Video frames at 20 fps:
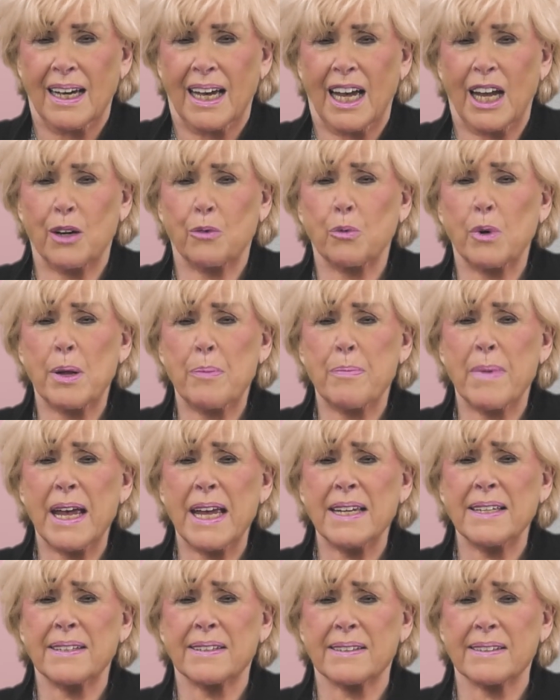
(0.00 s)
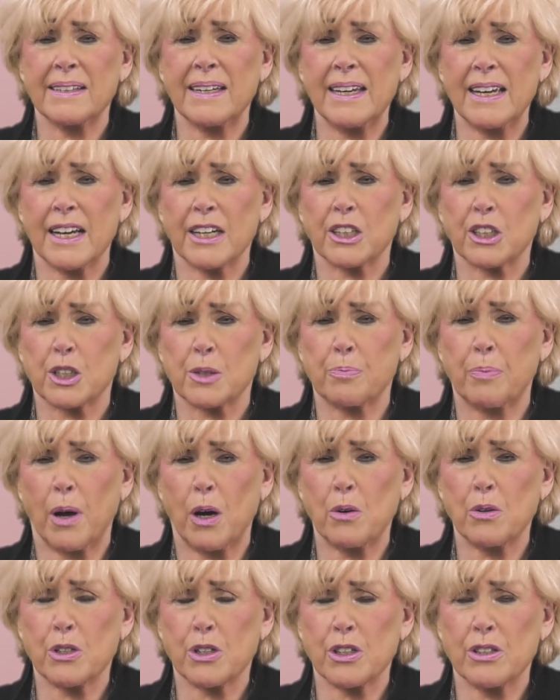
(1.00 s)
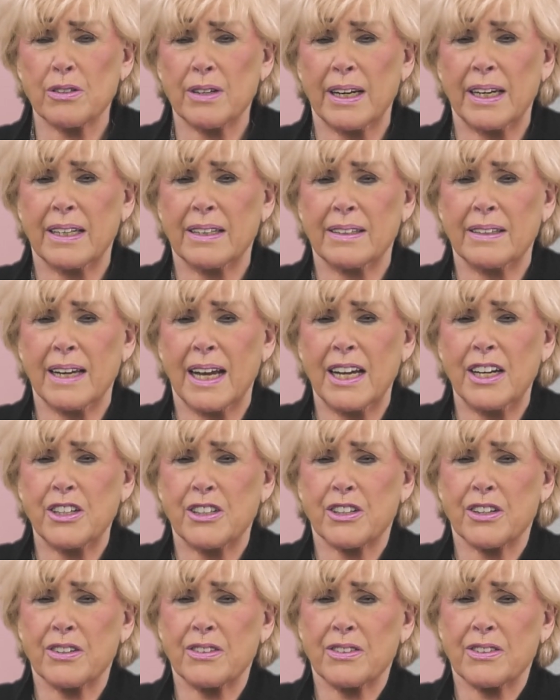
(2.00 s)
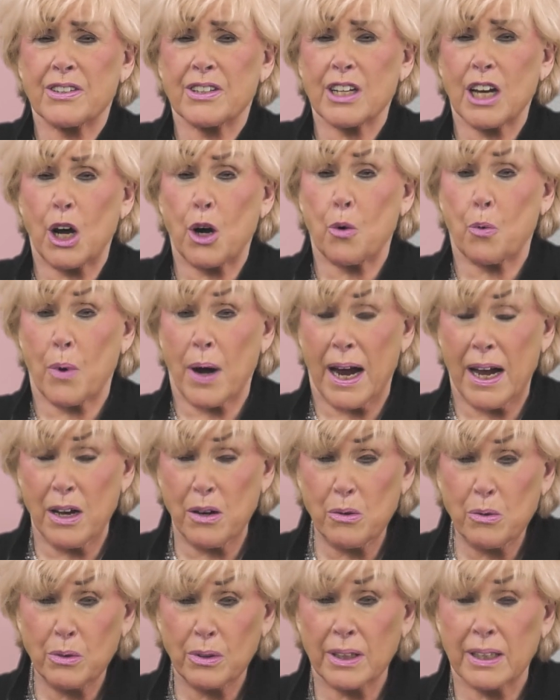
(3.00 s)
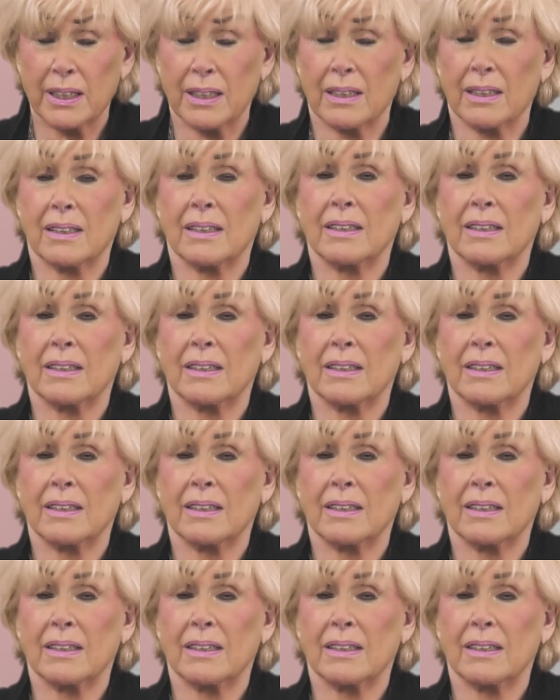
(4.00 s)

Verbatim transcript: And we may see exposure in nations around